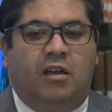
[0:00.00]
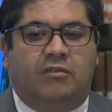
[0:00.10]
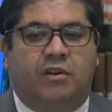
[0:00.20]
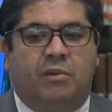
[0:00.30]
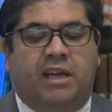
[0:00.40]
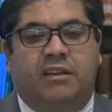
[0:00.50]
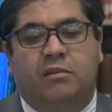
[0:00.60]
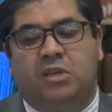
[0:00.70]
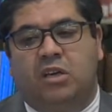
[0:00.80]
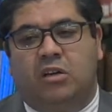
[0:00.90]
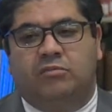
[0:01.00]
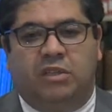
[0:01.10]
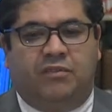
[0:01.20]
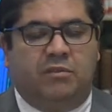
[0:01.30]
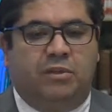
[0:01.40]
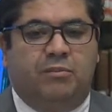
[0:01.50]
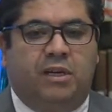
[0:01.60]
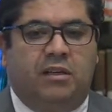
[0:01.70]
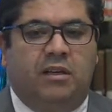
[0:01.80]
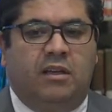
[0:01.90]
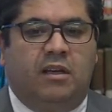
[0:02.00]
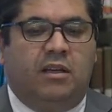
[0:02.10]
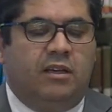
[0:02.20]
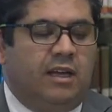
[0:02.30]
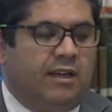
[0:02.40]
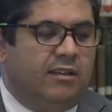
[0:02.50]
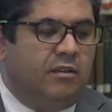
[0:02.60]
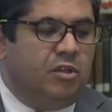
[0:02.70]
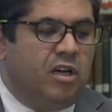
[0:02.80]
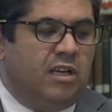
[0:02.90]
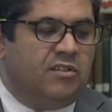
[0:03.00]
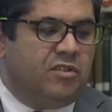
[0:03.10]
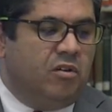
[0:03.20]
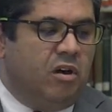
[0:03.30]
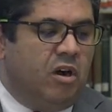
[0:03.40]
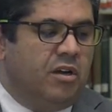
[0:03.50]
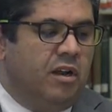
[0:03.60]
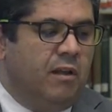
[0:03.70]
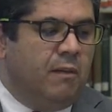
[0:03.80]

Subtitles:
from academia, different people in academia, and so on.